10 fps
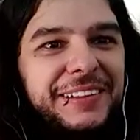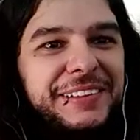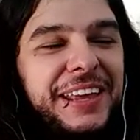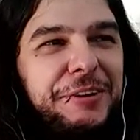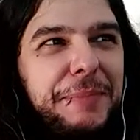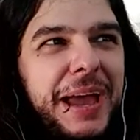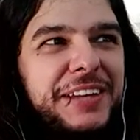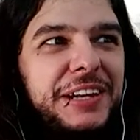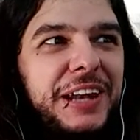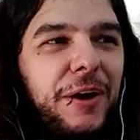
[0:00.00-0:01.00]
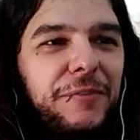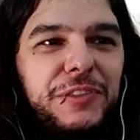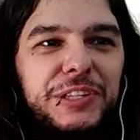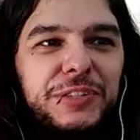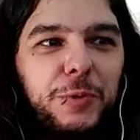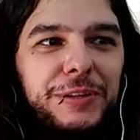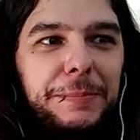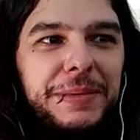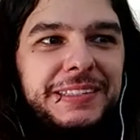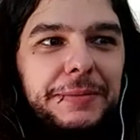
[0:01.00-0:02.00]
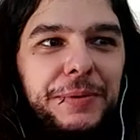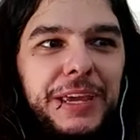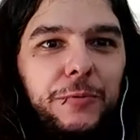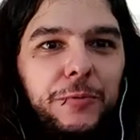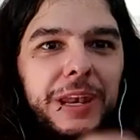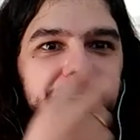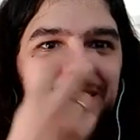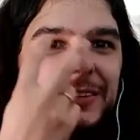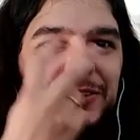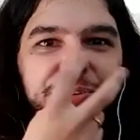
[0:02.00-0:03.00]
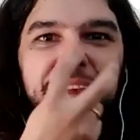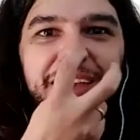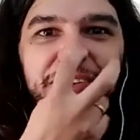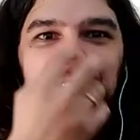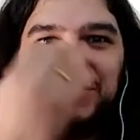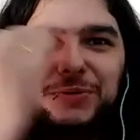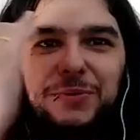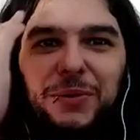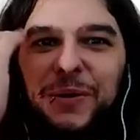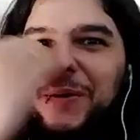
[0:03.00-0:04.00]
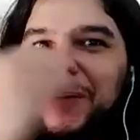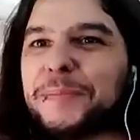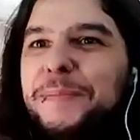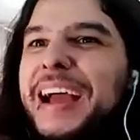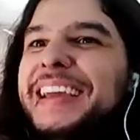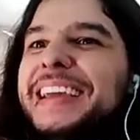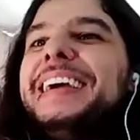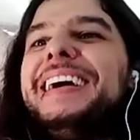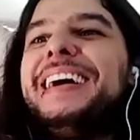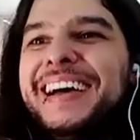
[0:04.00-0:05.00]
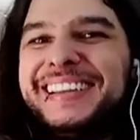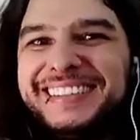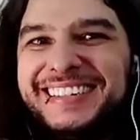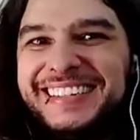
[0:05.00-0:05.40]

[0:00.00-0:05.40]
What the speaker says: Can you imagine Out of This World and Mr. Big winner together in a tour? Oh my God!